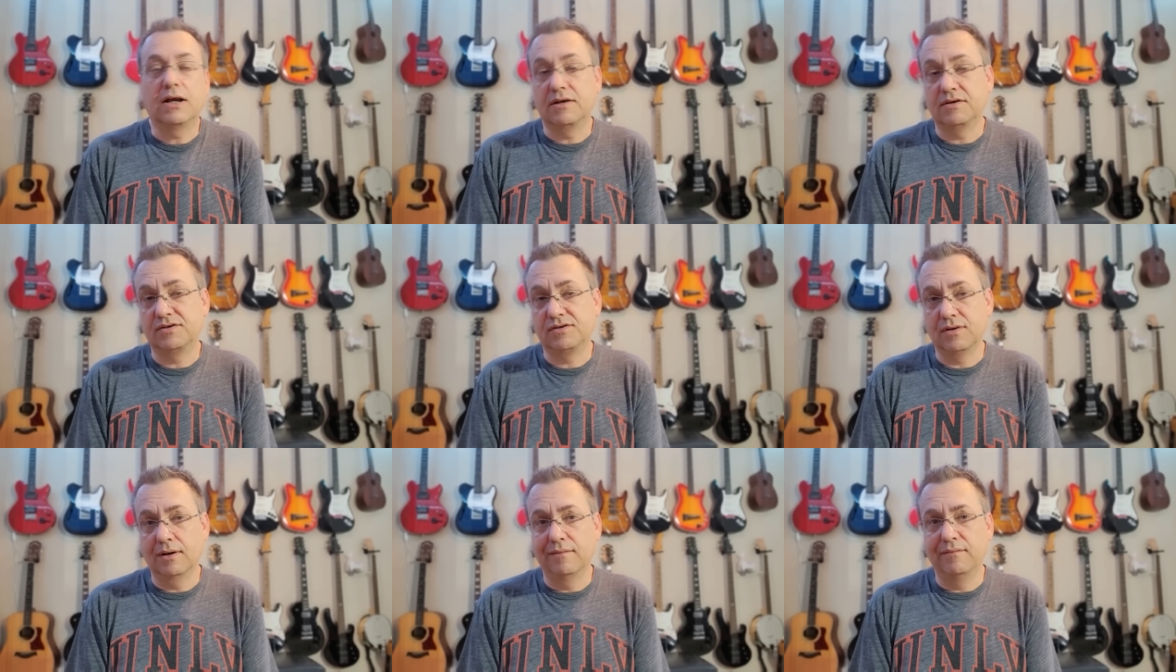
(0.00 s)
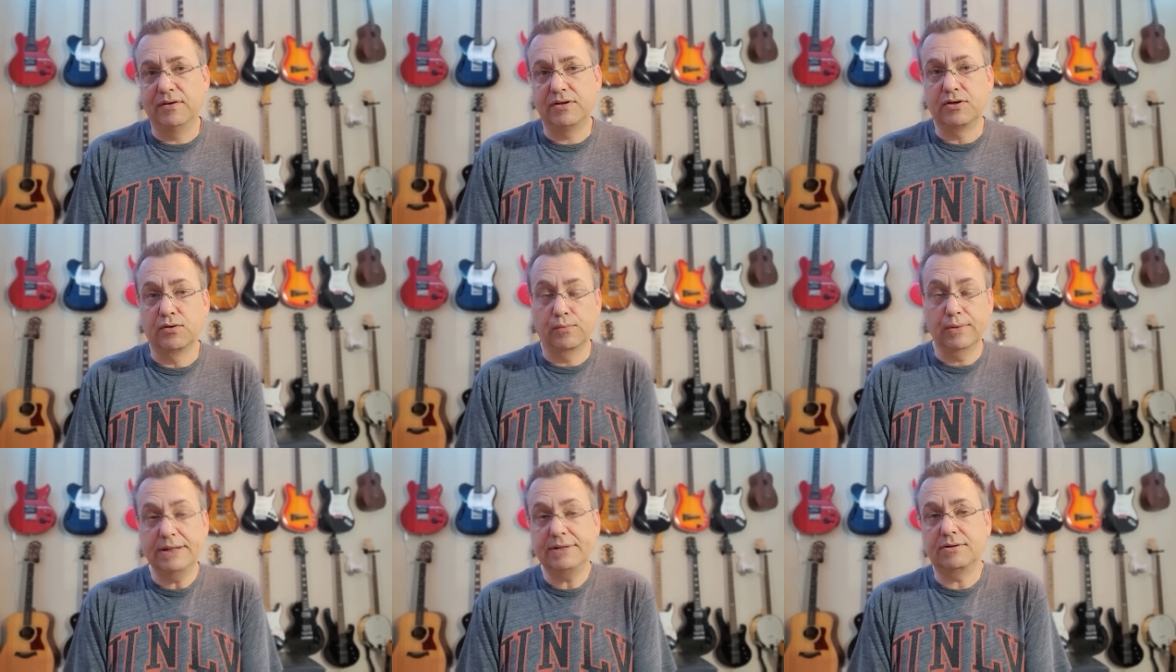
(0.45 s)
could serve
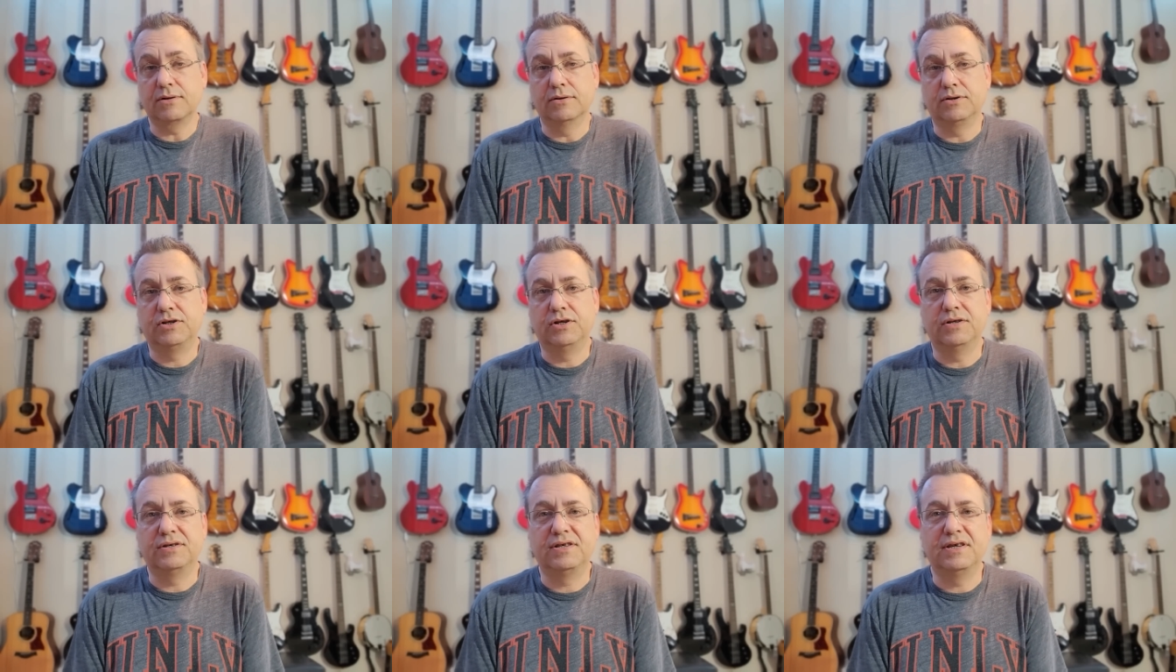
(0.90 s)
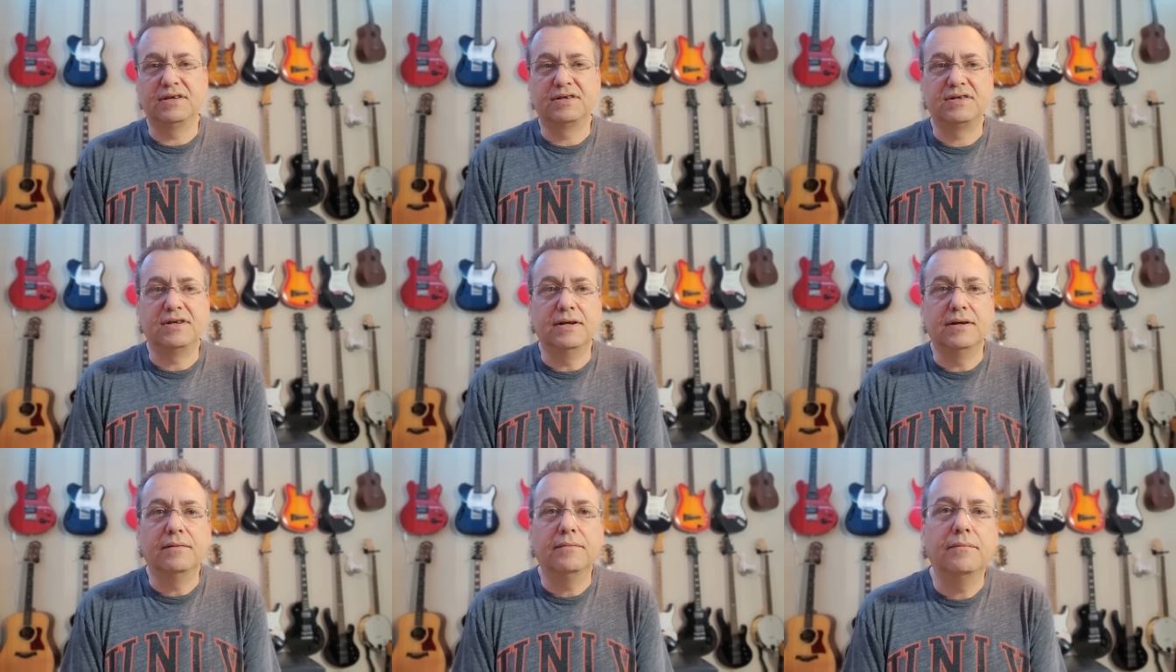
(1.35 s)
as a research
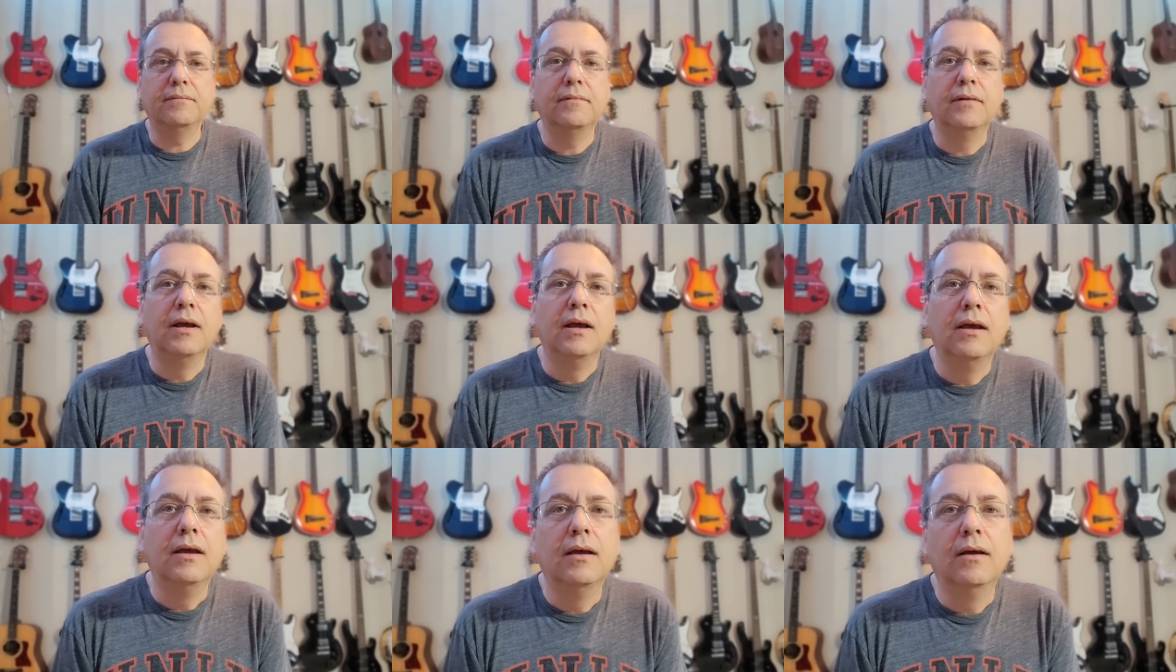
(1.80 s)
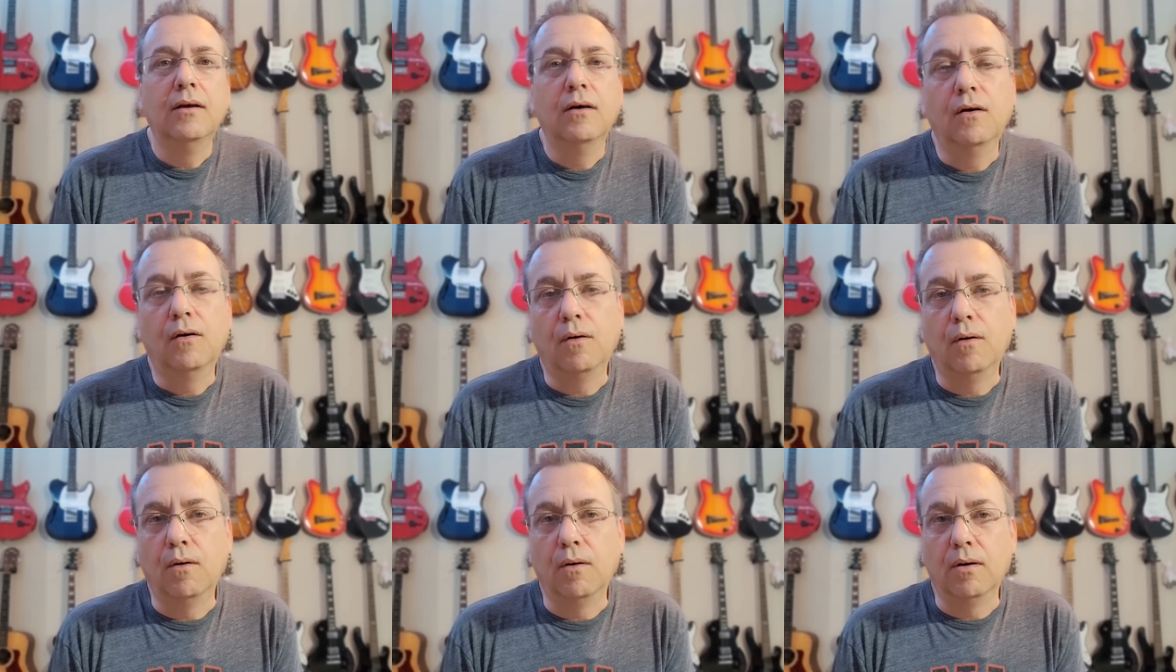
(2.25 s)
assistant,
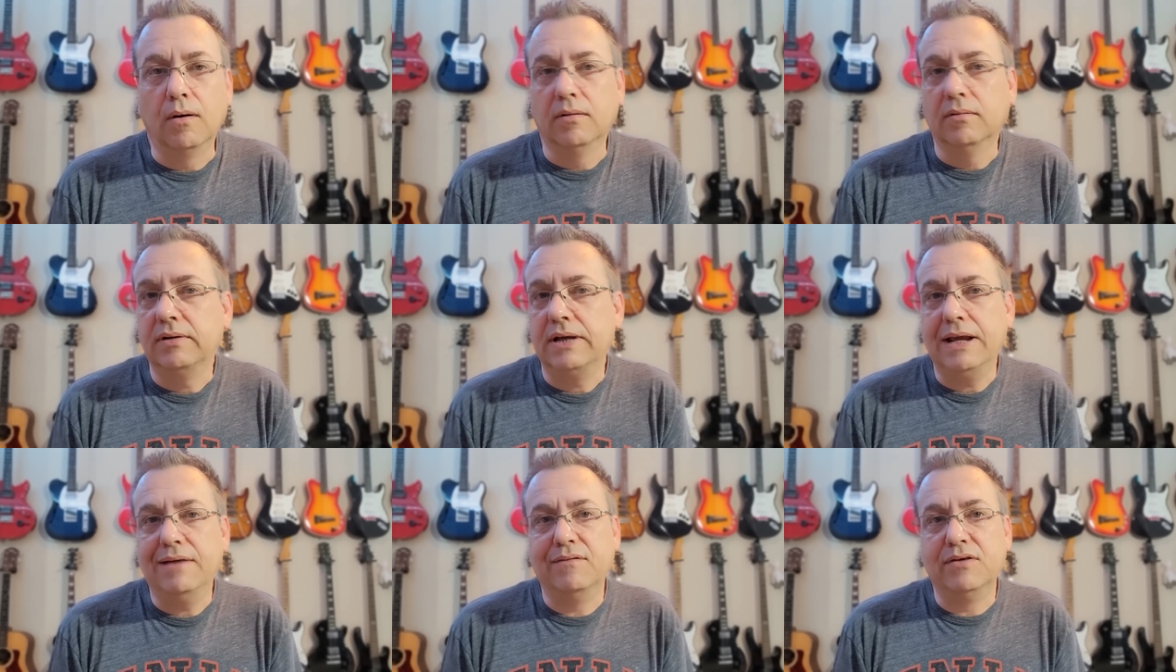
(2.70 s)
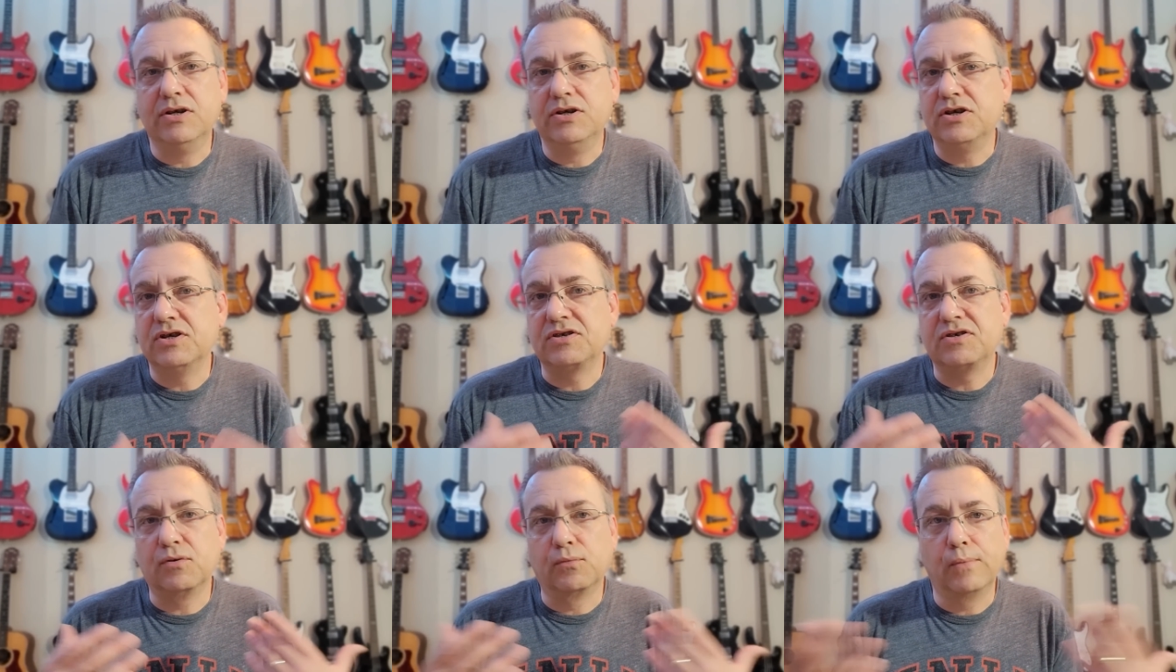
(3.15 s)
or even
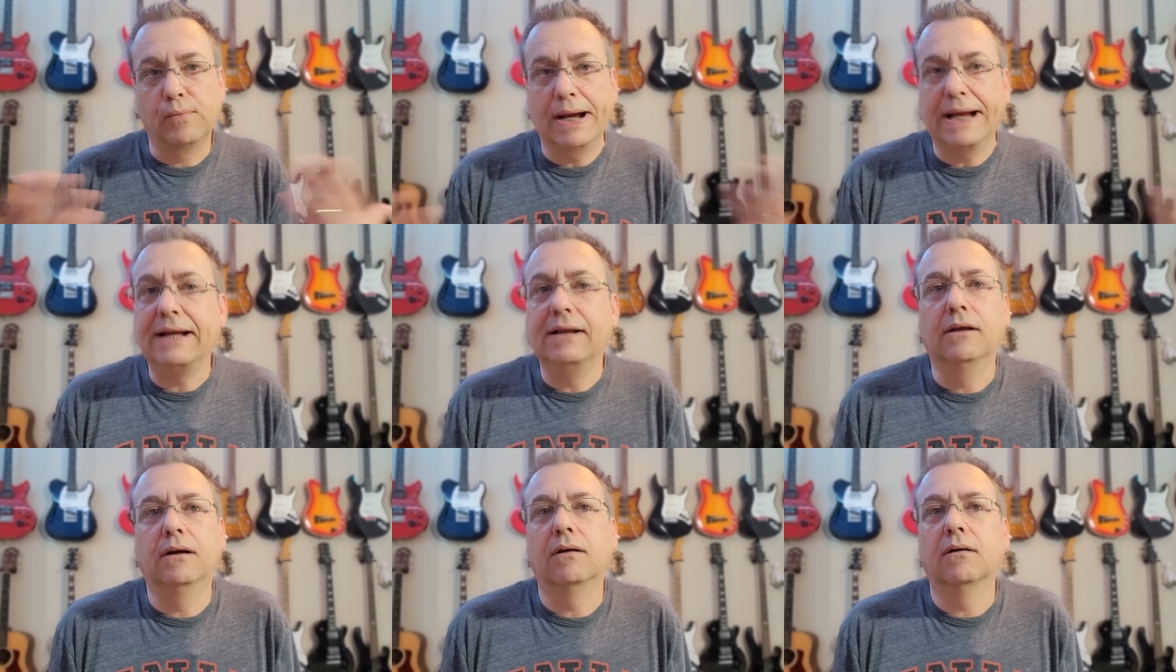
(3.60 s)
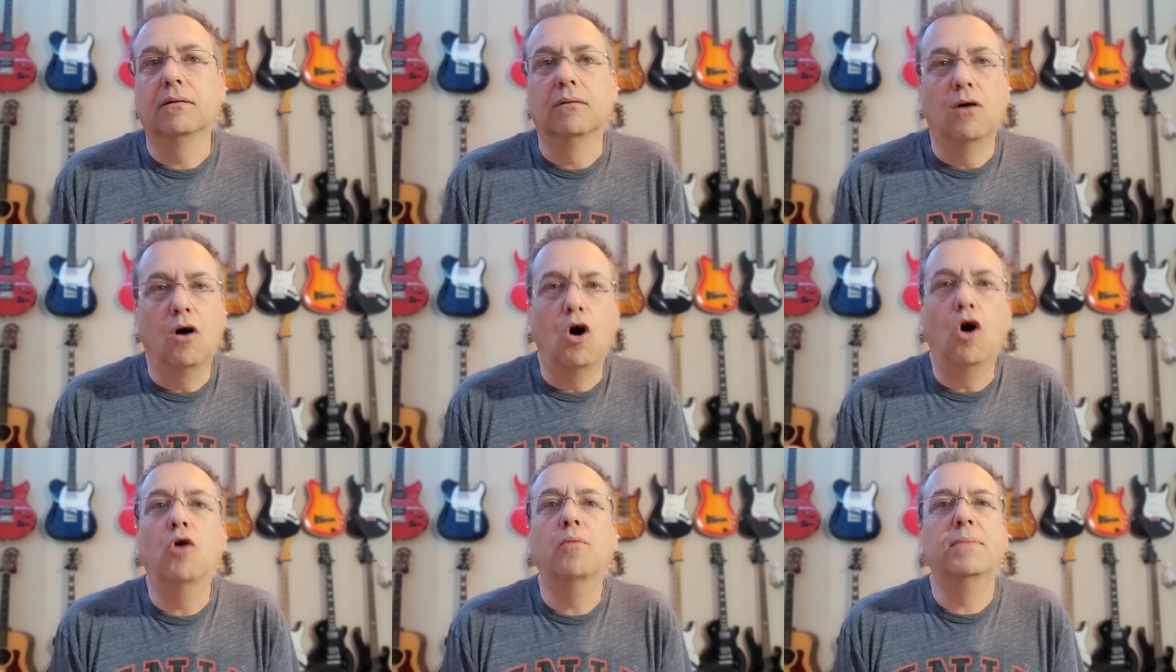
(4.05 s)
just a regular
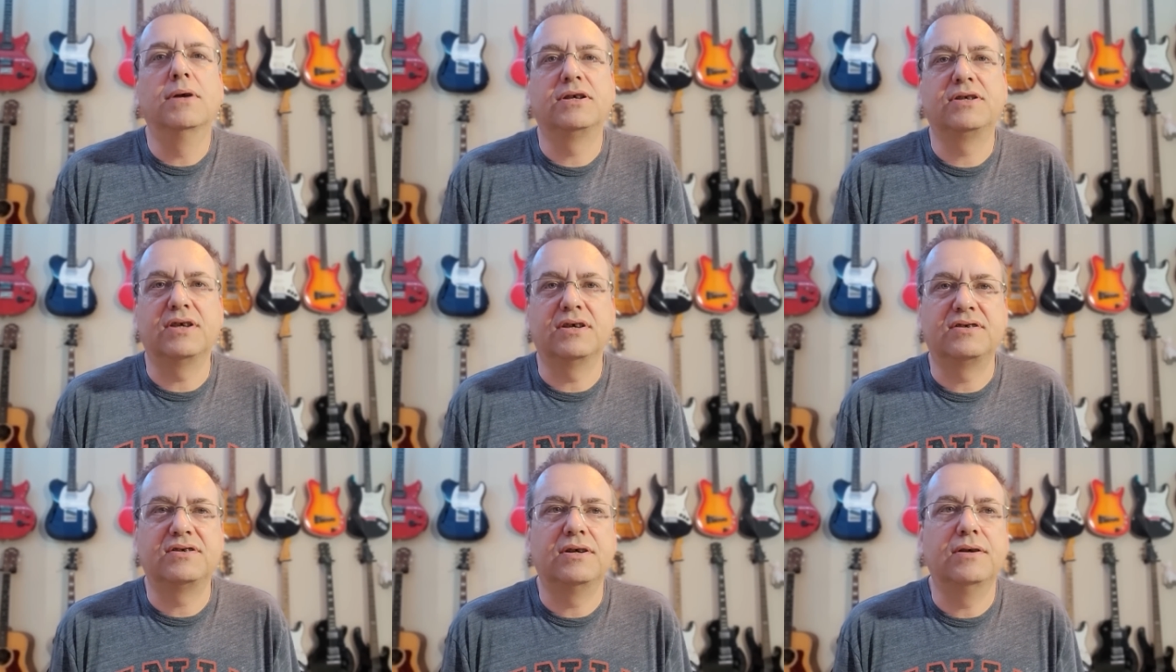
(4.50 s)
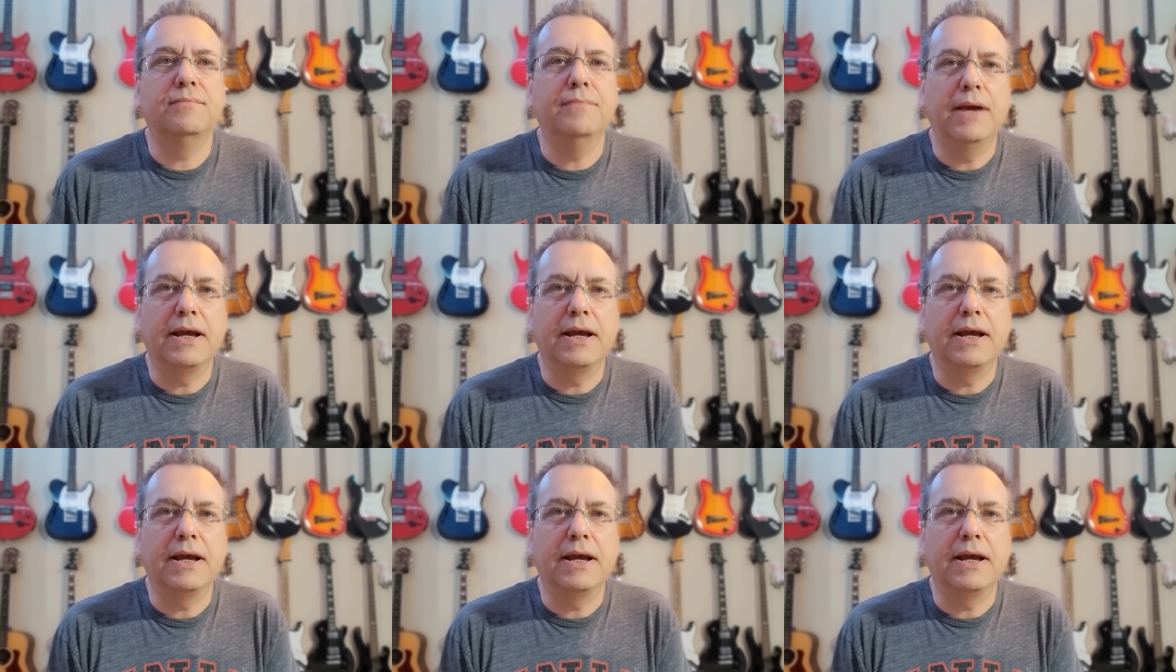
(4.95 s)
home assistant,